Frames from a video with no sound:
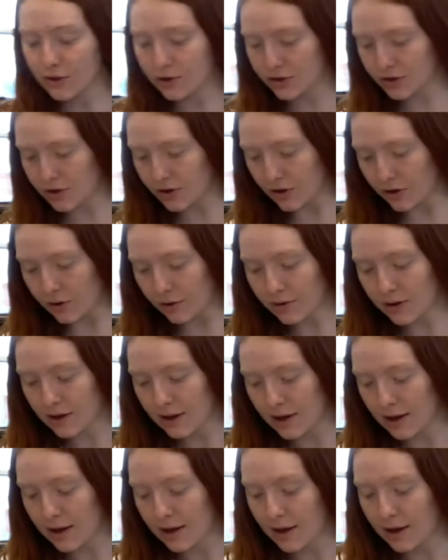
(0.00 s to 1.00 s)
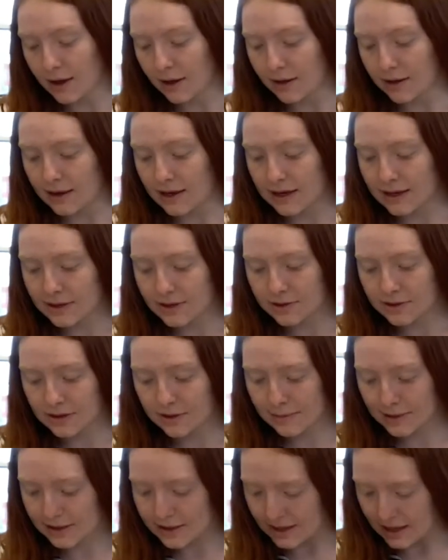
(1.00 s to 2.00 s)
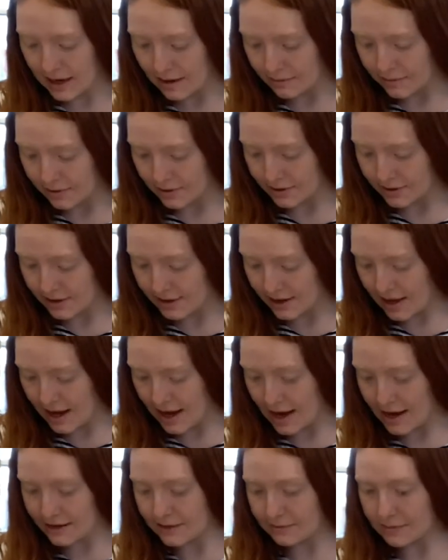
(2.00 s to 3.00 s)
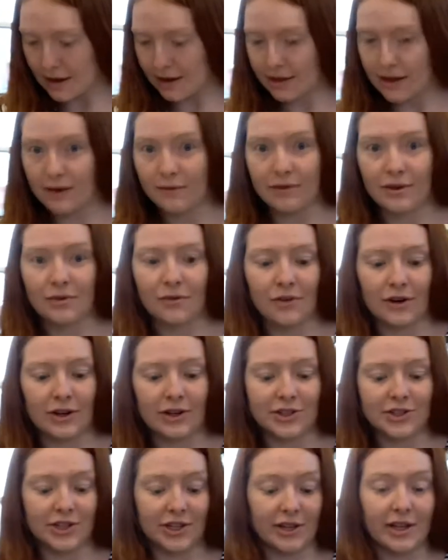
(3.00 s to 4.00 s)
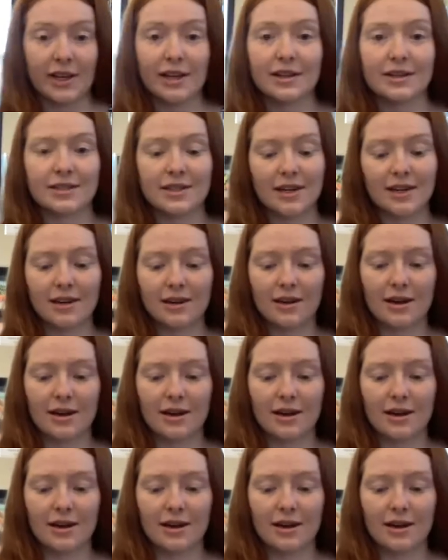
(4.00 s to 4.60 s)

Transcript: So these are some examples that my lovely friend Jillian did.